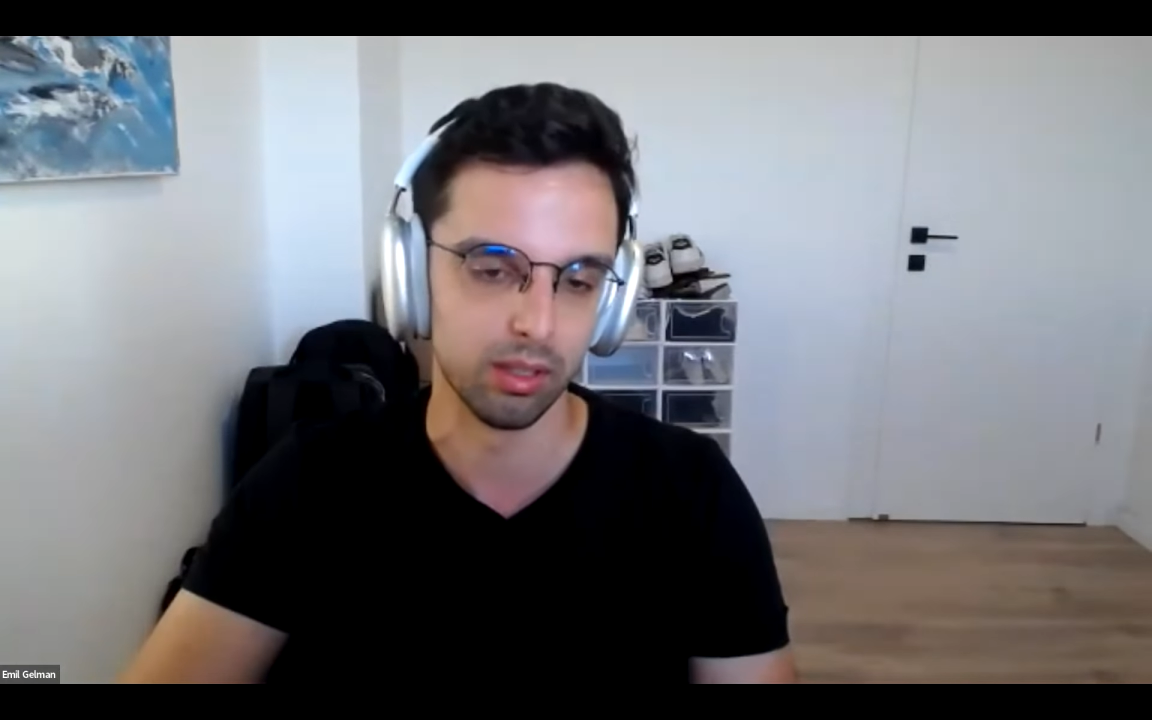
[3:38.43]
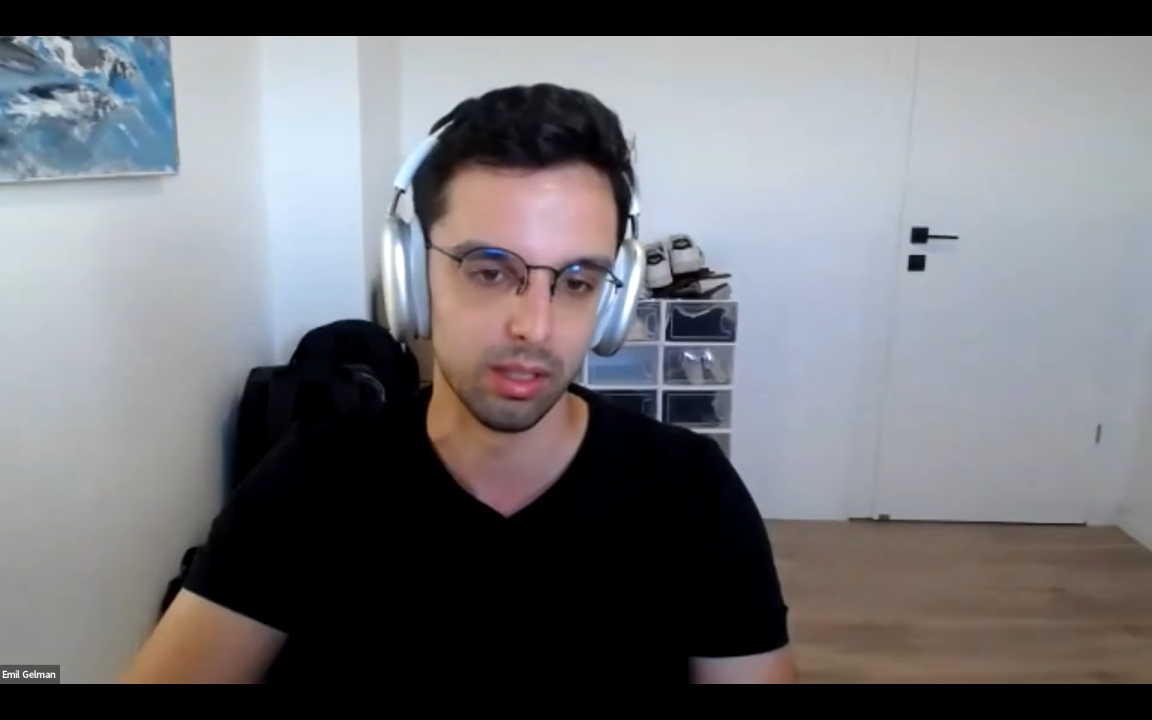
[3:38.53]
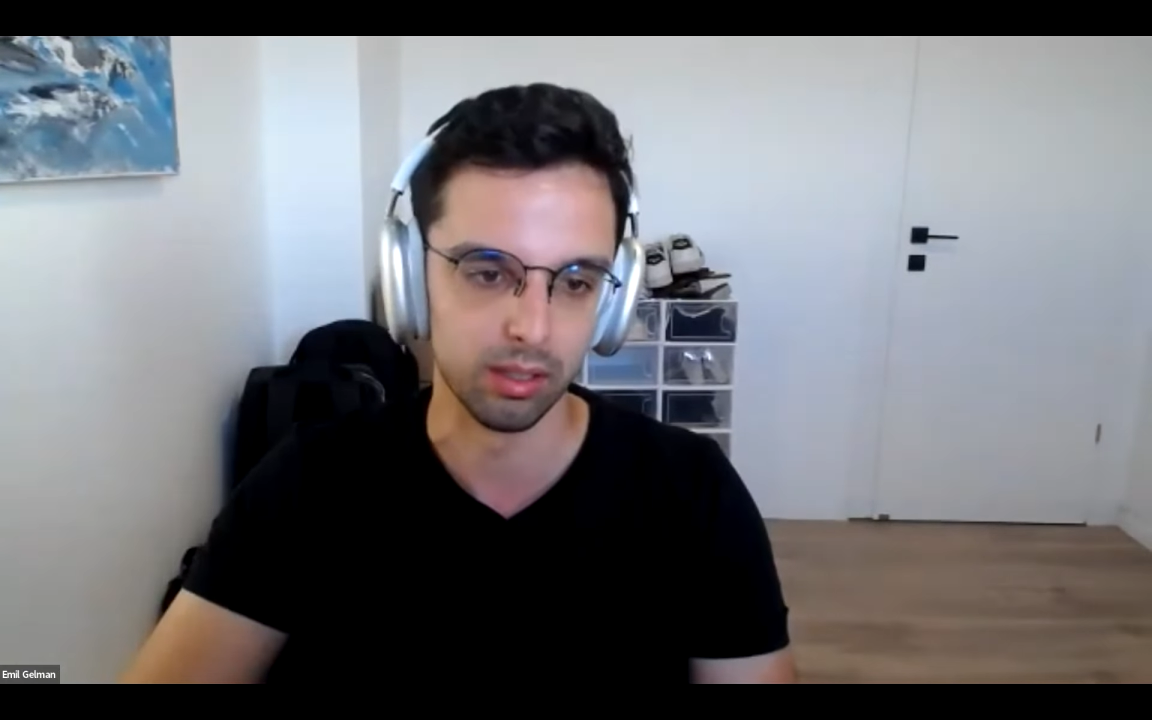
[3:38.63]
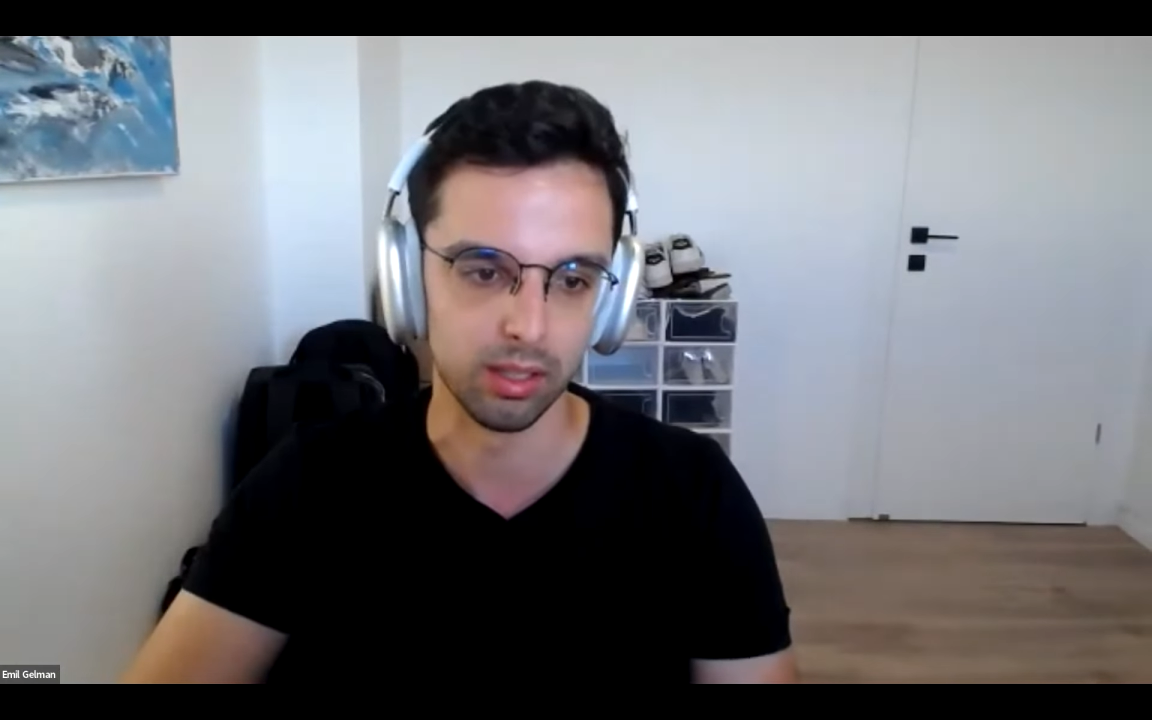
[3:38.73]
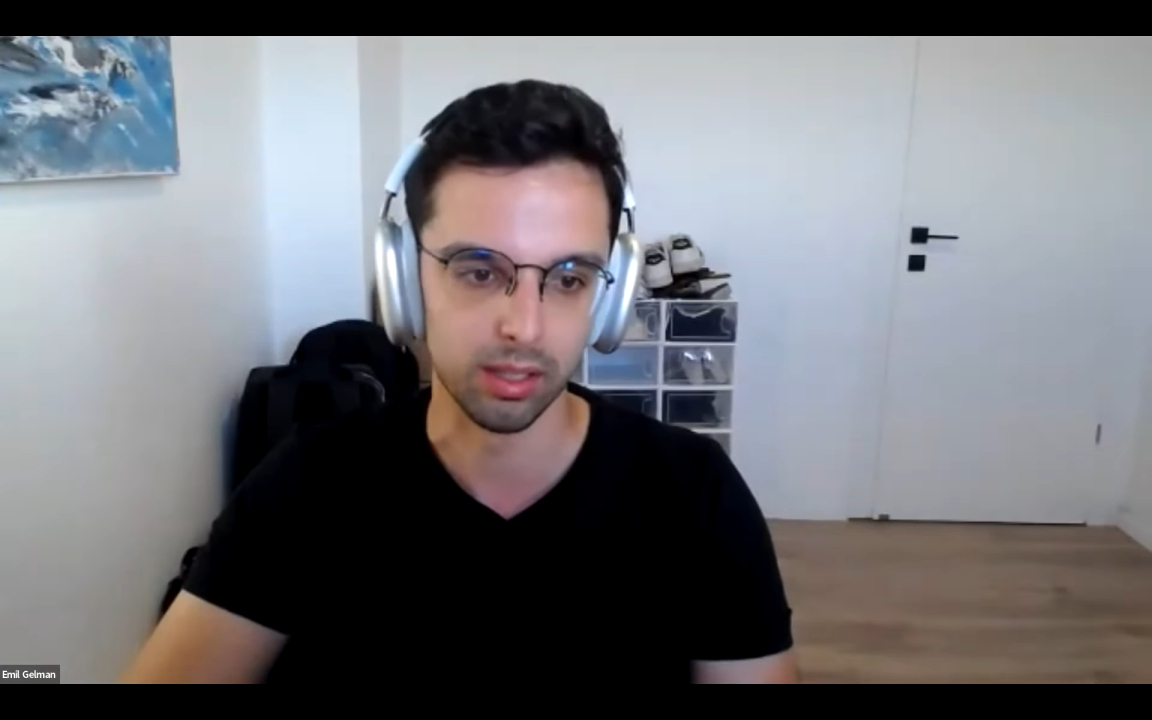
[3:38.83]

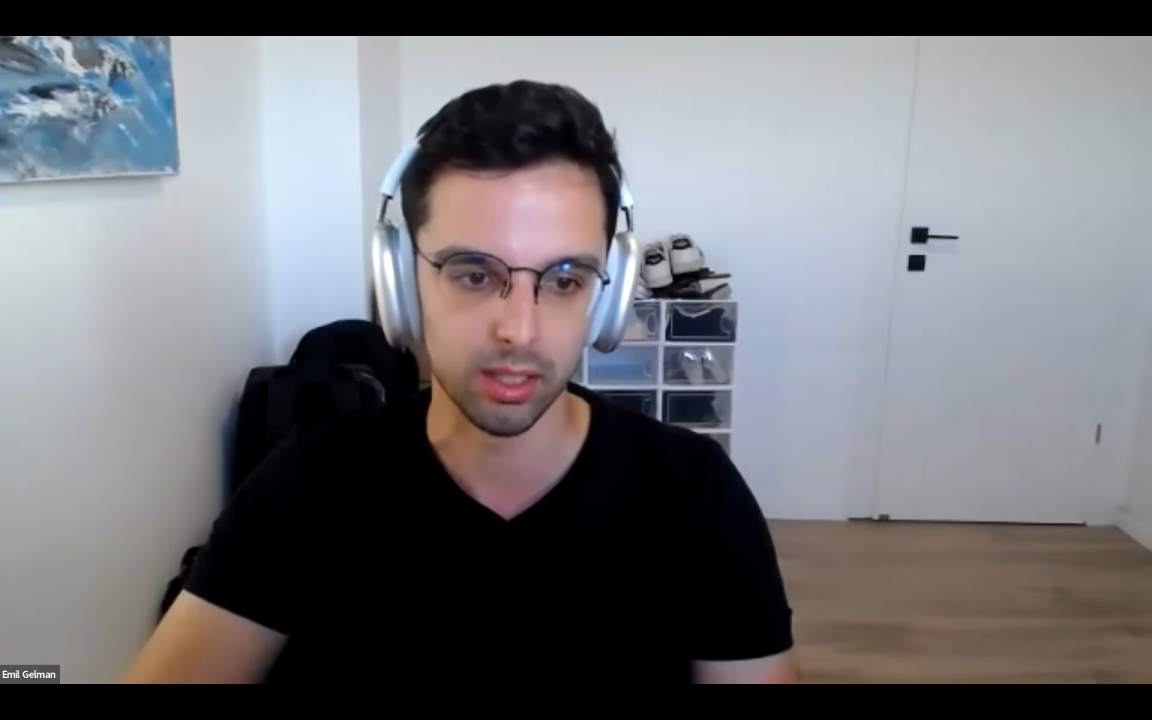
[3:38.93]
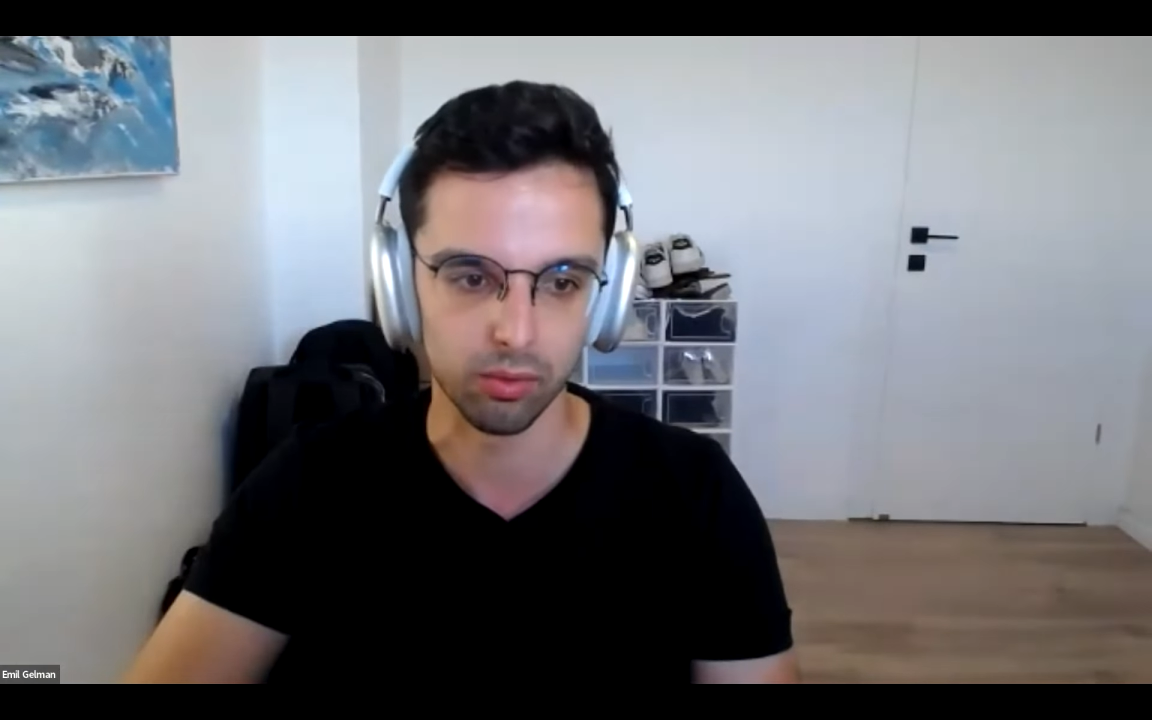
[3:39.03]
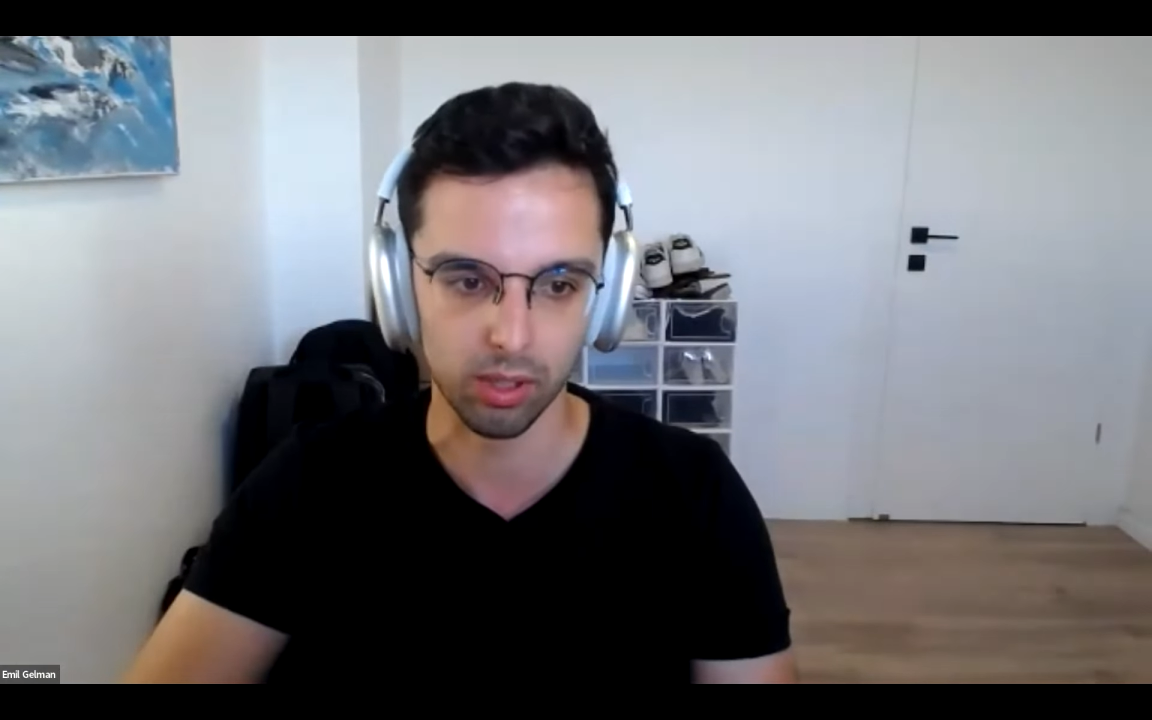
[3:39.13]
DNS